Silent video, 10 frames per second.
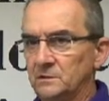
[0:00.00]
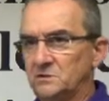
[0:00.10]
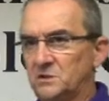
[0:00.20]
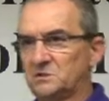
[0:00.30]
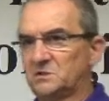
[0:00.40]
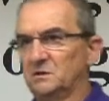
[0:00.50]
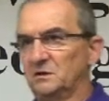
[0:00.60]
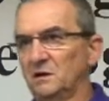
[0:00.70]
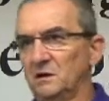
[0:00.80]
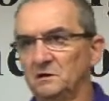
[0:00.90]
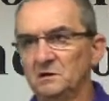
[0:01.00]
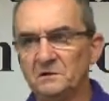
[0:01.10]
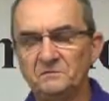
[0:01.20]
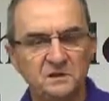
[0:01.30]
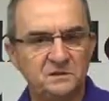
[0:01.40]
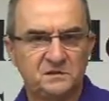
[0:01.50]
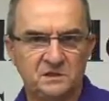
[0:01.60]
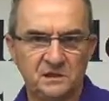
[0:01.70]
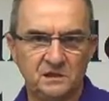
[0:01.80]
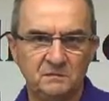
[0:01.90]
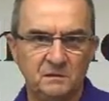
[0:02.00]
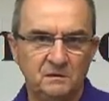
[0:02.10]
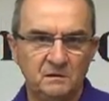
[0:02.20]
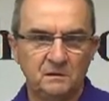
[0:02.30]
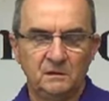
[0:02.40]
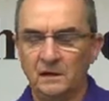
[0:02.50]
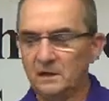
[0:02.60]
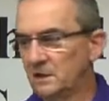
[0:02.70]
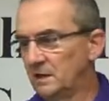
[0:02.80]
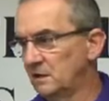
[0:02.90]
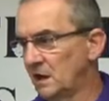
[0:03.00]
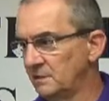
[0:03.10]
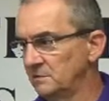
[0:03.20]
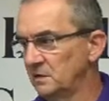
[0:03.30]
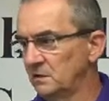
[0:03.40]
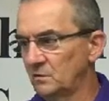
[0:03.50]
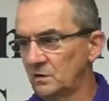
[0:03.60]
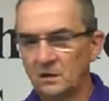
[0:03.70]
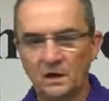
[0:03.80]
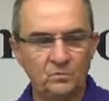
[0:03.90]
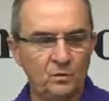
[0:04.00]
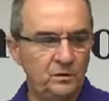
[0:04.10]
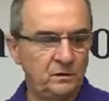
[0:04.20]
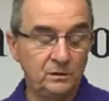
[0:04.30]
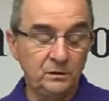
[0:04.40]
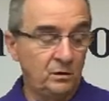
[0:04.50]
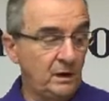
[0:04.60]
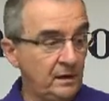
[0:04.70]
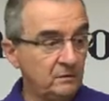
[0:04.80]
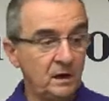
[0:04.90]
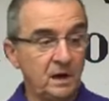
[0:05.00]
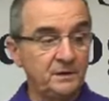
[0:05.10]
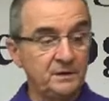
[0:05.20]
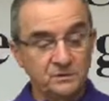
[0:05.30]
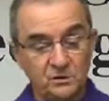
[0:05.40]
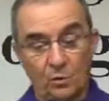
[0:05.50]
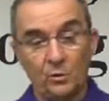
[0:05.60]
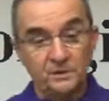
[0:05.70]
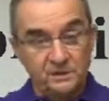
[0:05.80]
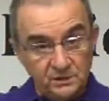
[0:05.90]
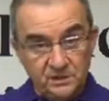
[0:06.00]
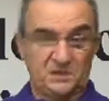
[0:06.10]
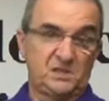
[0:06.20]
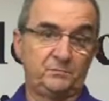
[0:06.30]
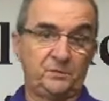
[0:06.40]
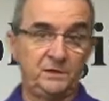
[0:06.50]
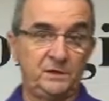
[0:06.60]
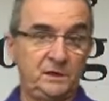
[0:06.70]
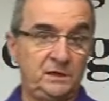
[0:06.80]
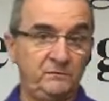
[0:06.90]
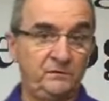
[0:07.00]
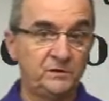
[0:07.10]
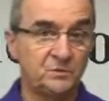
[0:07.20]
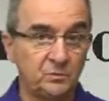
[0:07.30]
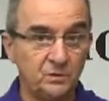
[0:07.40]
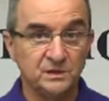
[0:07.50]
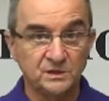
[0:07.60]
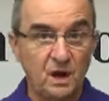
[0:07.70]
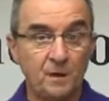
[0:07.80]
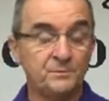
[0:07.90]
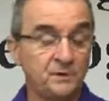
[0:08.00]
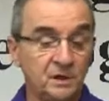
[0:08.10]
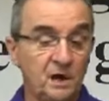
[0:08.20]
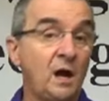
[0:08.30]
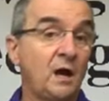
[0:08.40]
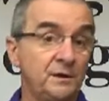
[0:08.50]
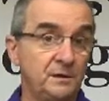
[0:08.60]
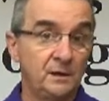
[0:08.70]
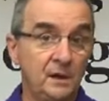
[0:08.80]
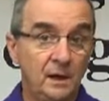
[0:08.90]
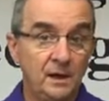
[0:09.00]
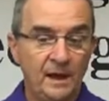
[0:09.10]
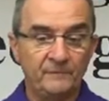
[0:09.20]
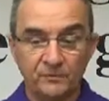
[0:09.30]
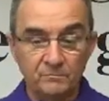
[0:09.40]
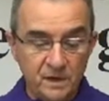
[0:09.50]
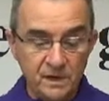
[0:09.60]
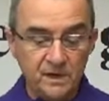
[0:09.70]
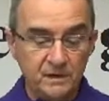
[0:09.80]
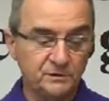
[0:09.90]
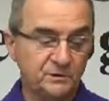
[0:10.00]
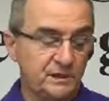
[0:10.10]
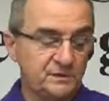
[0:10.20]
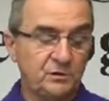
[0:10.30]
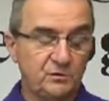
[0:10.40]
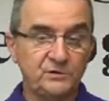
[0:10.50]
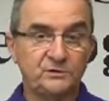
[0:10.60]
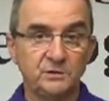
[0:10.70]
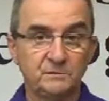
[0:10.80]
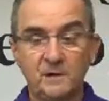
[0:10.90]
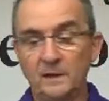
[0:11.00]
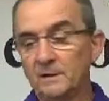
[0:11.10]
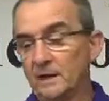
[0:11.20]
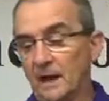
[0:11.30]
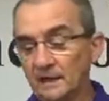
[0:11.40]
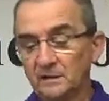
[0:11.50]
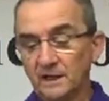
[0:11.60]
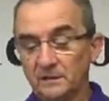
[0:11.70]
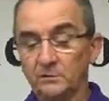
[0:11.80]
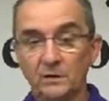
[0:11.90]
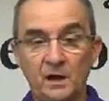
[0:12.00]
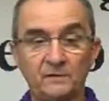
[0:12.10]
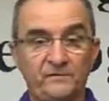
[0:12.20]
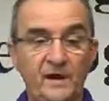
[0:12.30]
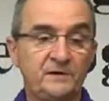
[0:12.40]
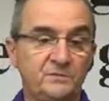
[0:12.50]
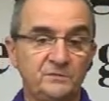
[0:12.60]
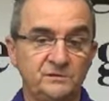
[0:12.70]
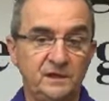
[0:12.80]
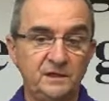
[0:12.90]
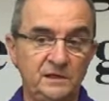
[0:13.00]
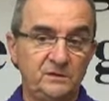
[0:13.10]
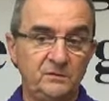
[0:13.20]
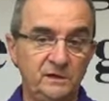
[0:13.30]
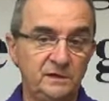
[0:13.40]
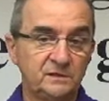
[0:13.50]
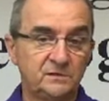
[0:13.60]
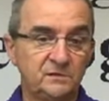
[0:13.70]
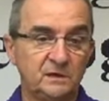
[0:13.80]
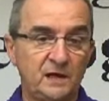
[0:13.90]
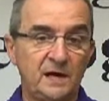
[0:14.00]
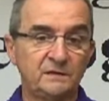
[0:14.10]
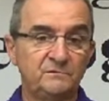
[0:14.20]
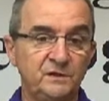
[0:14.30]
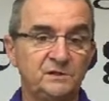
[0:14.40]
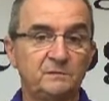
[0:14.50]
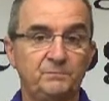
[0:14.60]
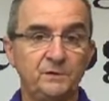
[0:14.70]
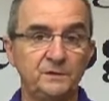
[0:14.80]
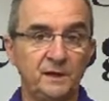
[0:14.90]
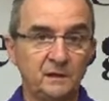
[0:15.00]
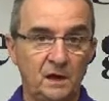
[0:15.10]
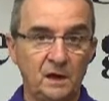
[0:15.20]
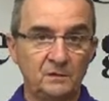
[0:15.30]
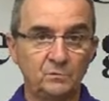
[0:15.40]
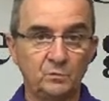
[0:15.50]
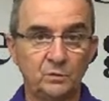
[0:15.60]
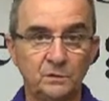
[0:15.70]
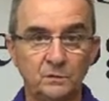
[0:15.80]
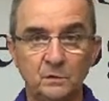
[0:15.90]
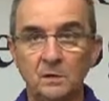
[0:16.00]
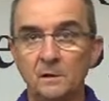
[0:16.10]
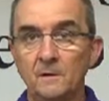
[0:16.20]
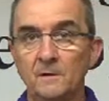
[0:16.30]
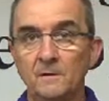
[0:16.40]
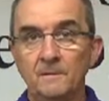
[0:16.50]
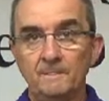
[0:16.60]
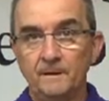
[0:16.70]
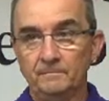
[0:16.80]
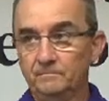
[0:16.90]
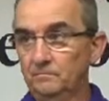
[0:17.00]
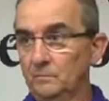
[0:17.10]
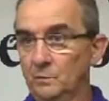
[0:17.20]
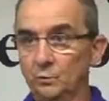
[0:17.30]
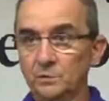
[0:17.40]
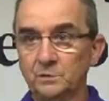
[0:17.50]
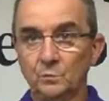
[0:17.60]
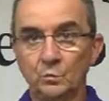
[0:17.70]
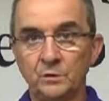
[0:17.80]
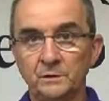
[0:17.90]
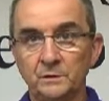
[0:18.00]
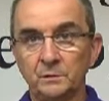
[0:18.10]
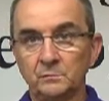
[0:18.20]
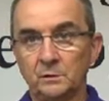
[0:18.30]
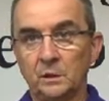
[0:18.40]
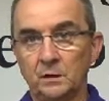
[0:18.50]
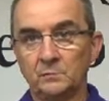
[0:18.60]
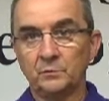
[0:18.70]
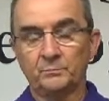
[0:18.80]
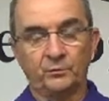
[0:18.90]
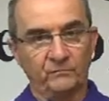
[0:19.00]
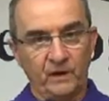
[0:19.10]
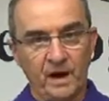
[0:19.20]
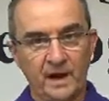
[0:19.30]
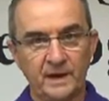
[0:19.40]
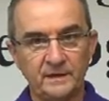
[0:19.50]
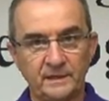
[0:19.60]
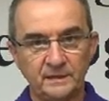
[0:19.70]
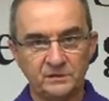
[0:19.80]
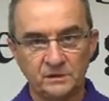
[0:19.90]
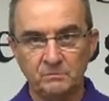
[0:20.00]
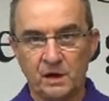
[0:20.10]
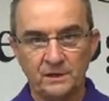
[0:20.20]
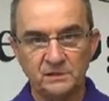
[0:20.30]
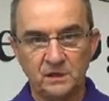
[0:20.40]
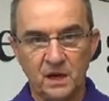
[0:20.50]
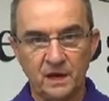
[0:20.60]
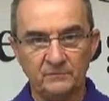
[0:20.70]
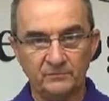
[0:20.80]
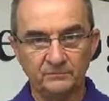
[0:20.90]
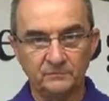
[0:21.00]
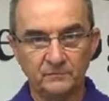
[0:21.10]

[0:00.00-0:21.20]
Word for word: just uh, lived in sin and had not done what God wanted, you know, how God is going to discipline an individual is up to God. And for me, just as a Christian, I think there are a lot of factors that enter into the kind of discipline that God will would would uh, uh would provide in somebody's life.